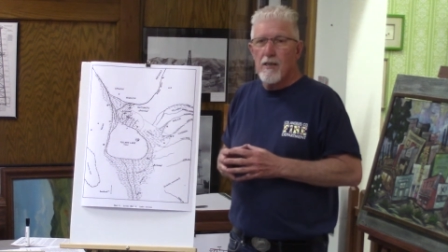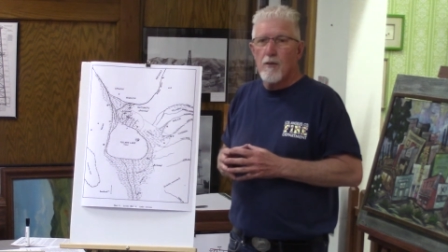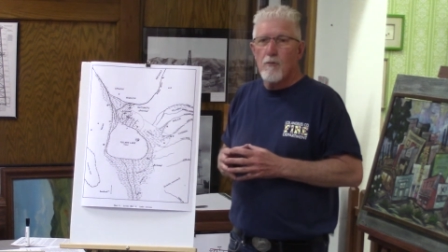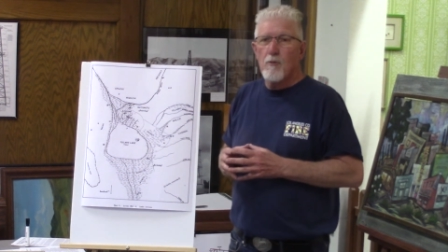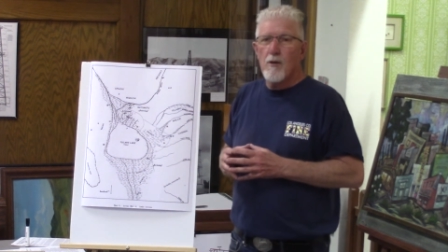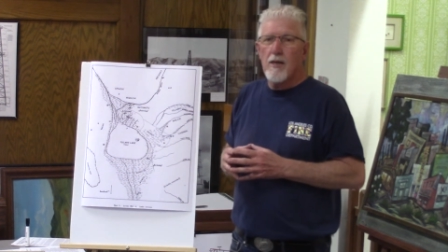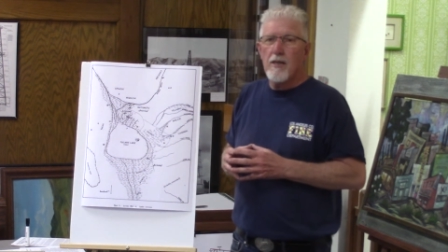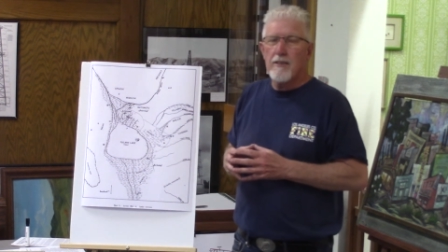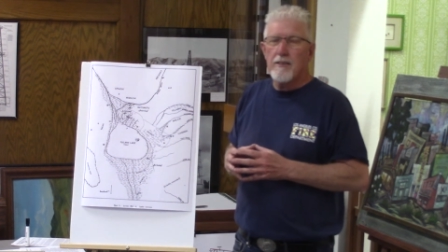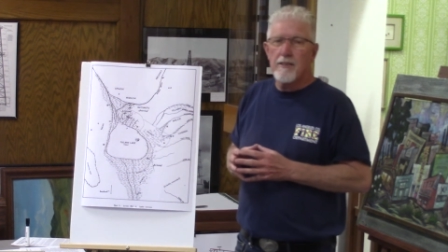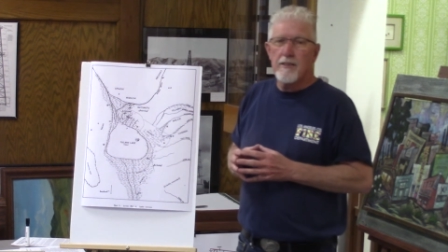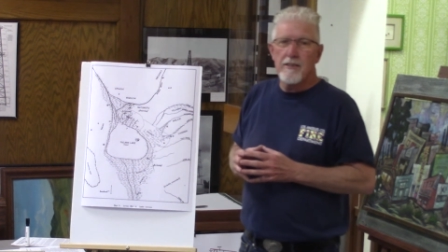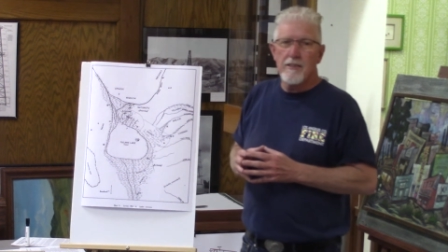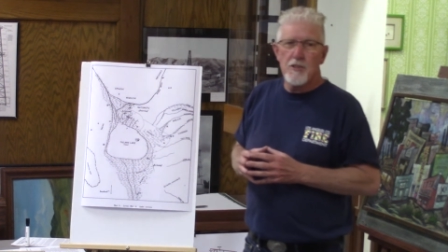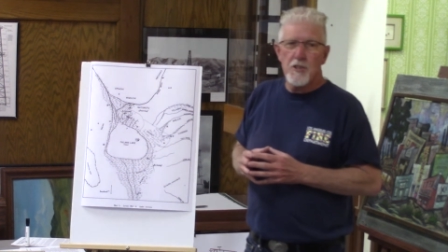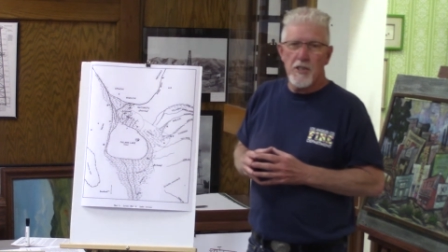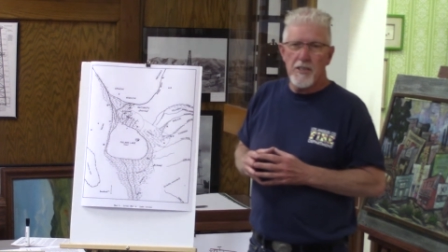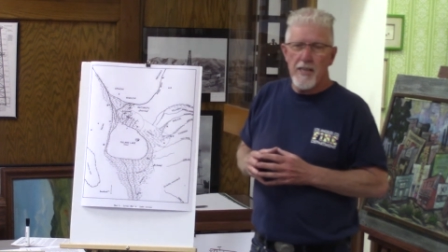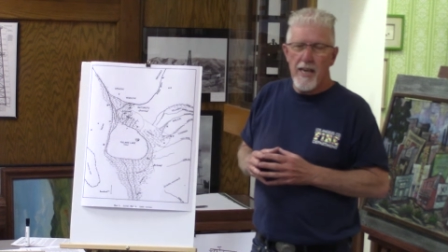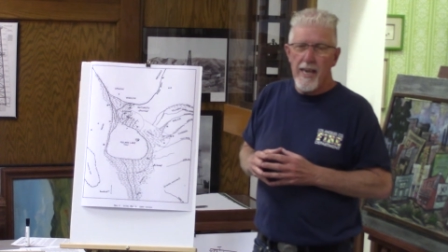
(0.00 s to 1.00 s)
Well,
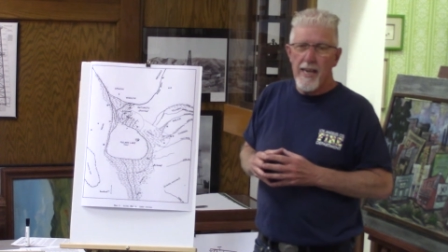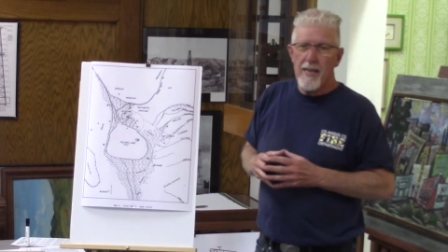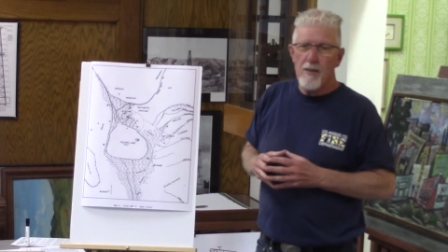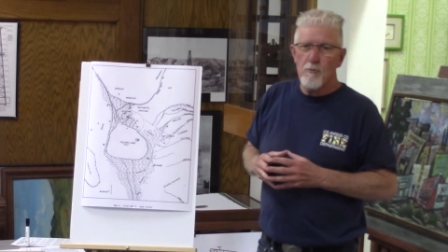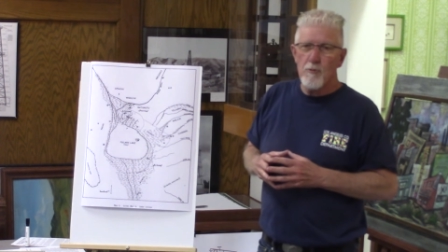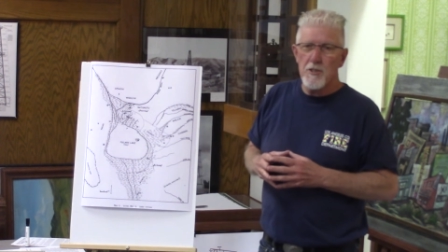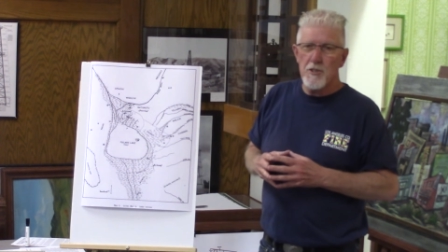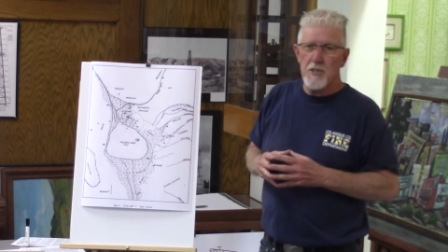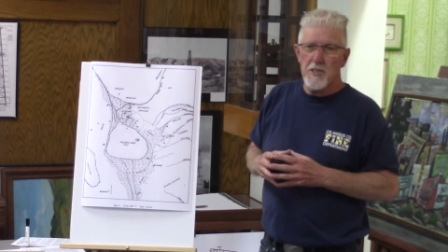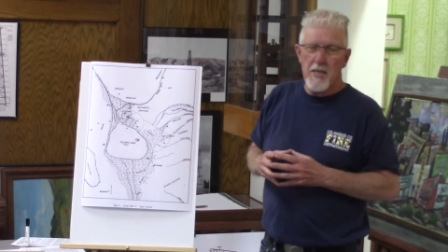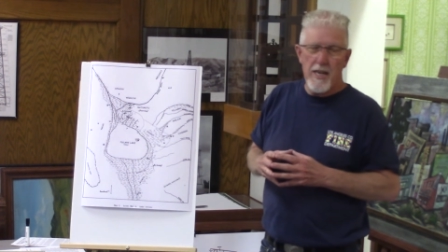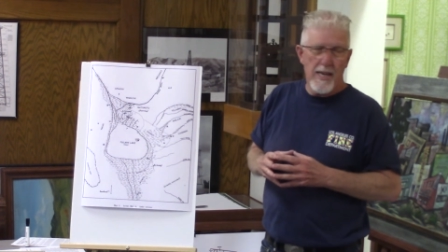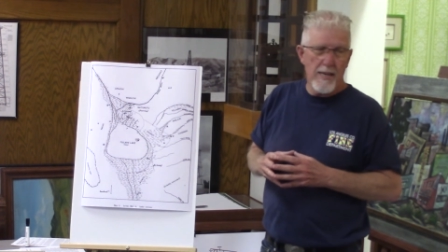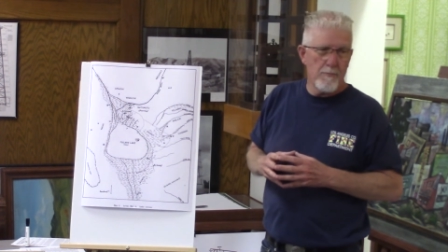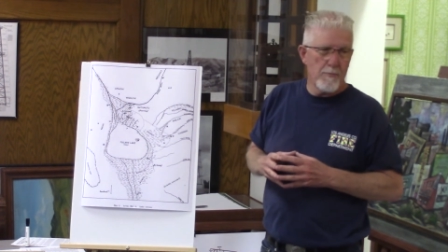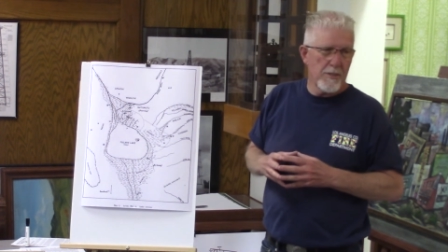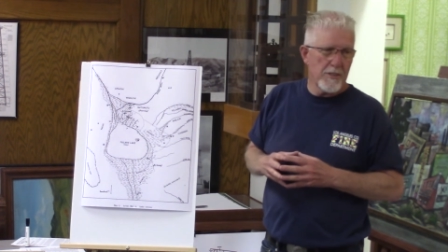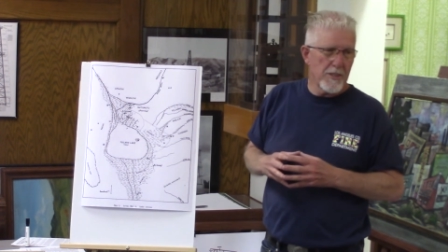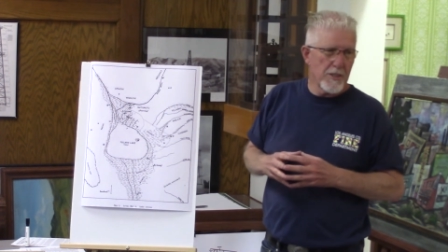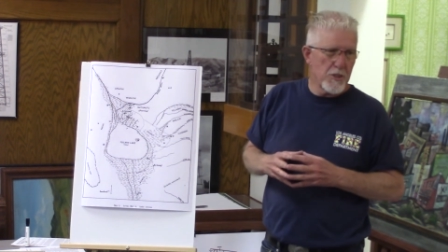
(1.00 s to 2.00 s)
Shanae was the
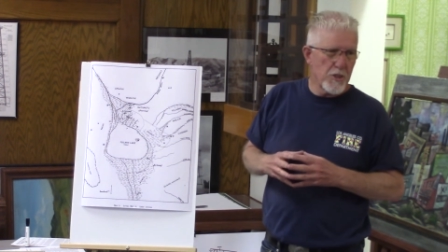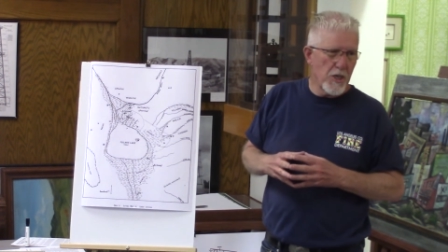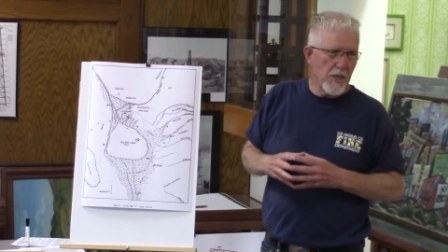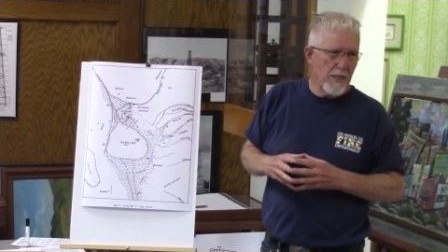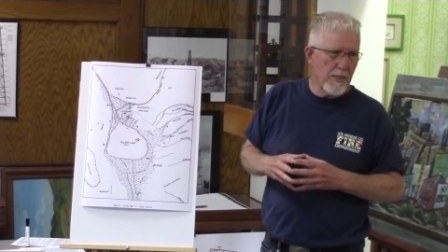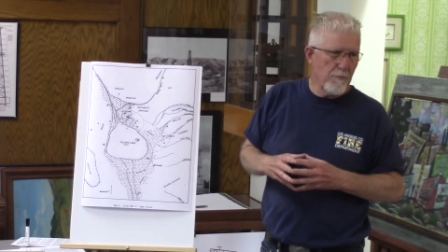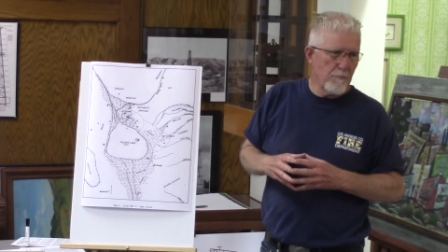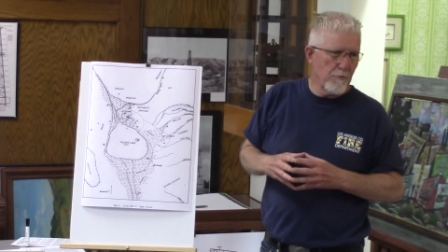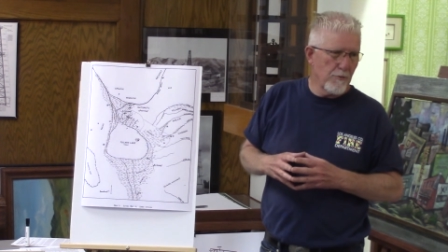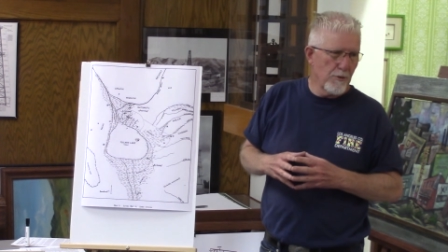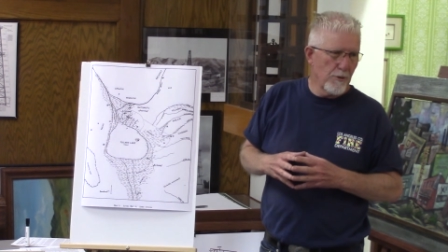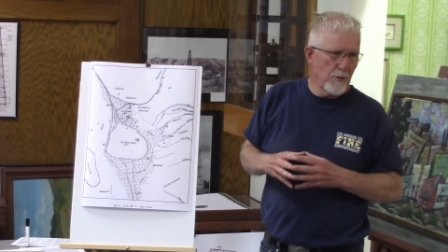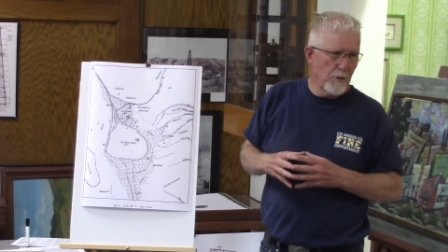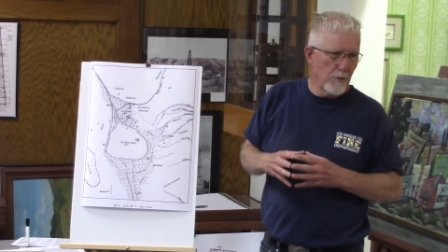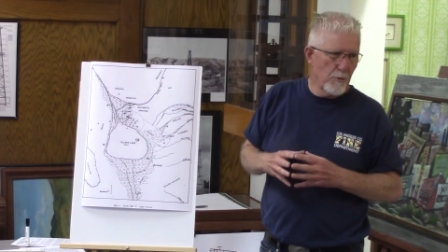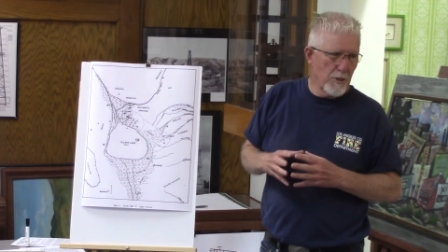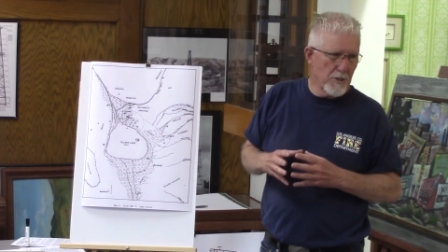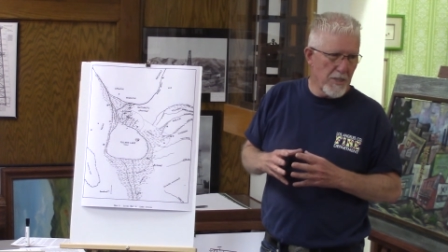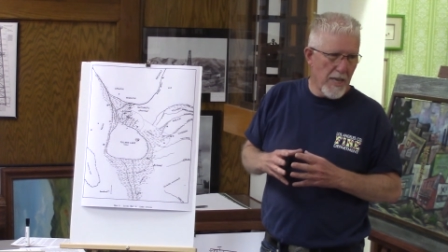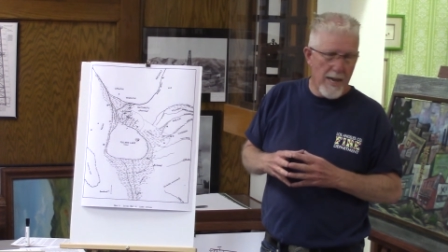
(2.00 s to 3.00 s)
name of the chief who
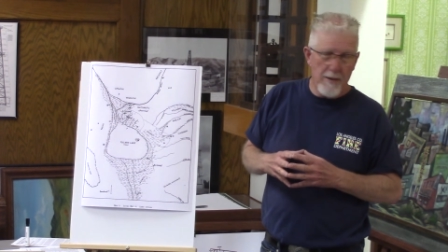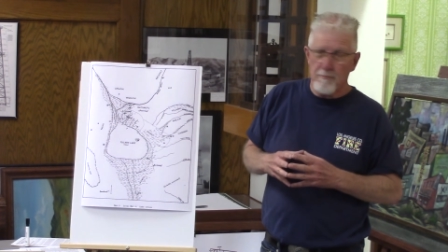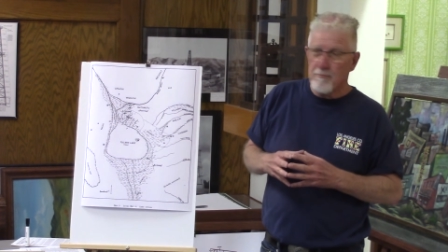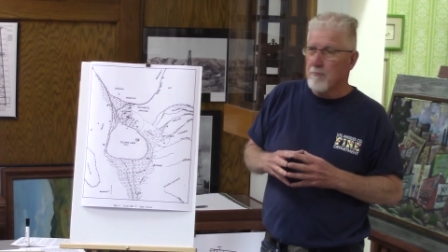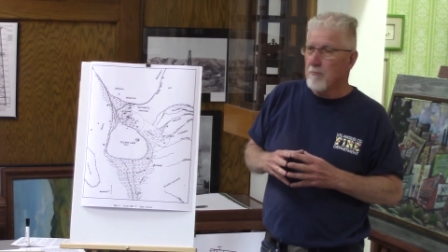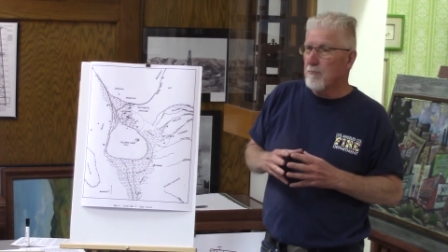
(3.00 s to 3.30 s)
was at